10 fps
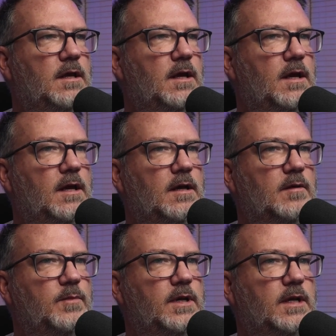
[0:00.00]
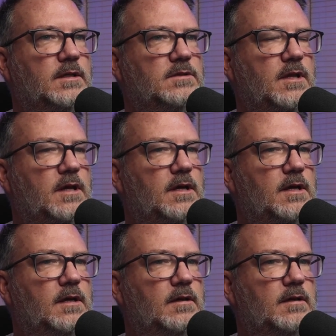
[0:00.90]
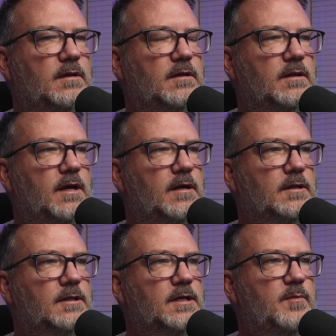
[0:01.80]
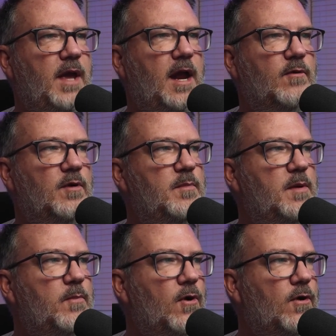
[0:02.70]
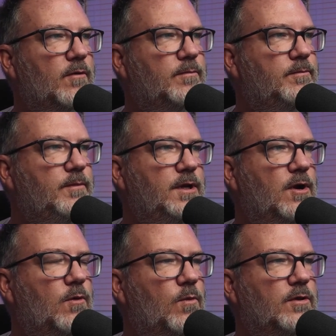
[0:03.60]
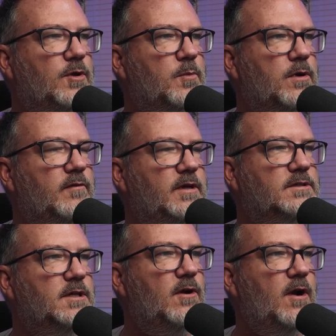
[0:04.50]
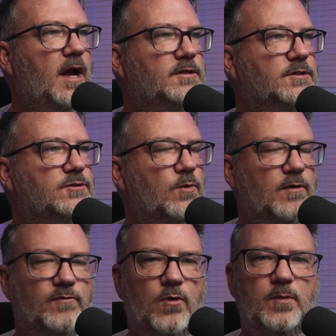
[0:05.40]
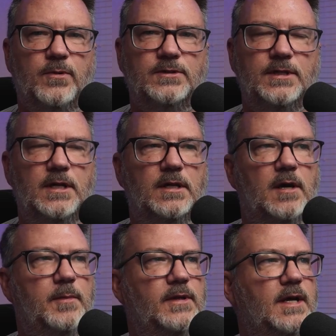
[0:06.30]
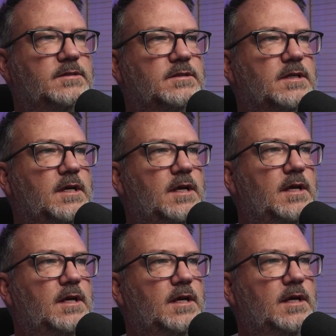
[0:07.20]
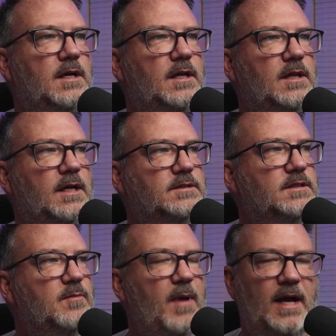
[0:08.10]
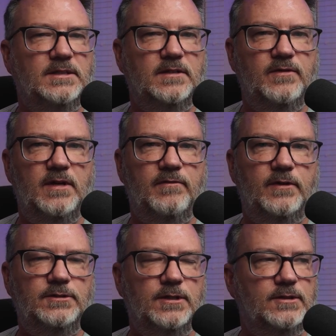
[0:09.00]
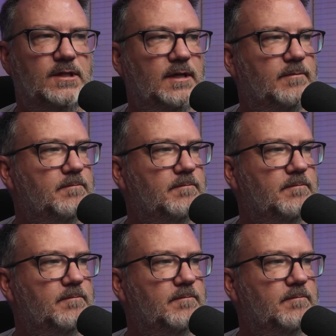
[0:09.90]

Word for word: uh, because the, the L L M can't remember, you know, what their previous interactions were. forty percent. I mean, that's, that's a massive inefficiency.